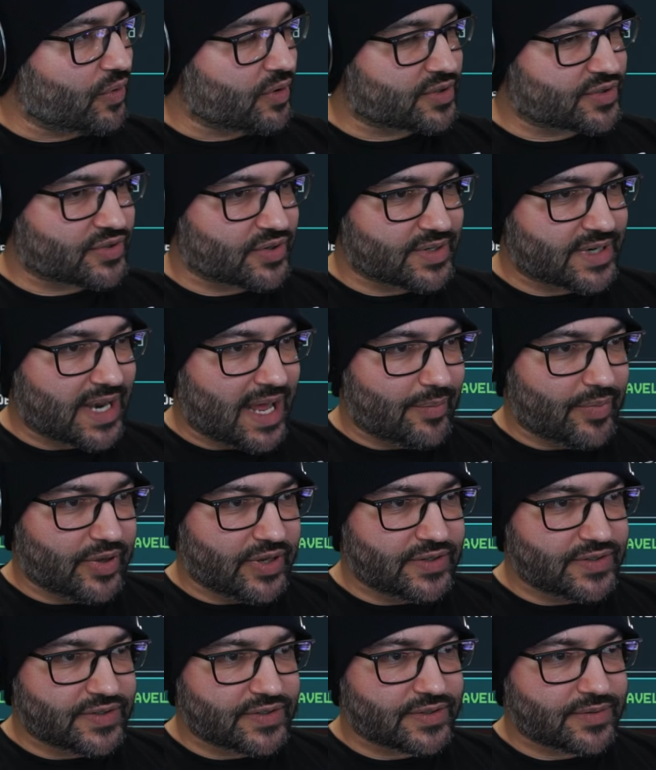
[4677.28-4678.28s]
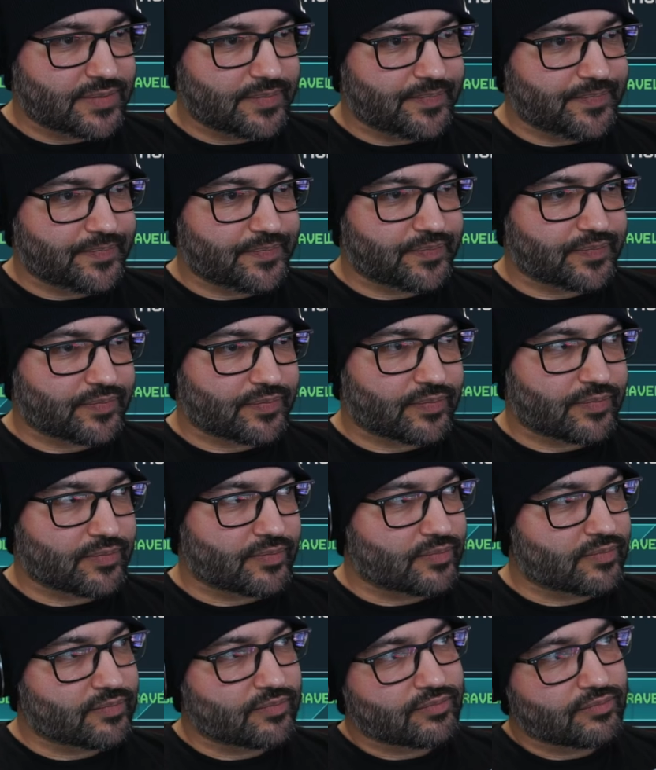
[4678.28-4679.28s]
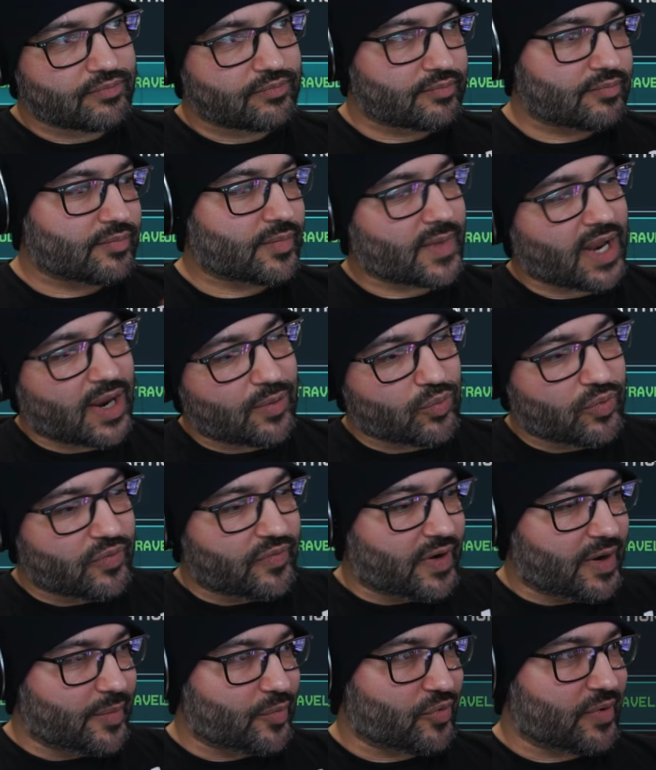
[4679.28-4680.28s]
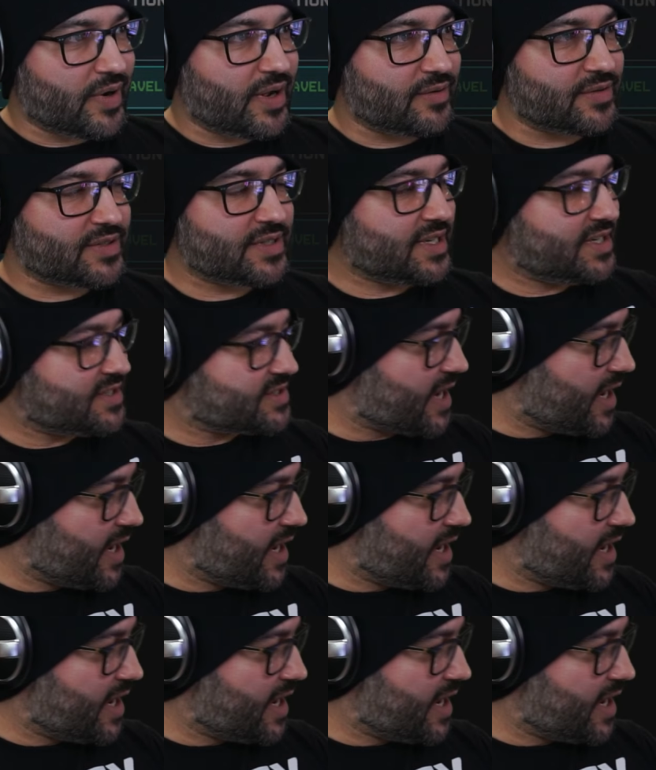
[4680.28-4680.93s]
on lab is. And we'll vibe around. This game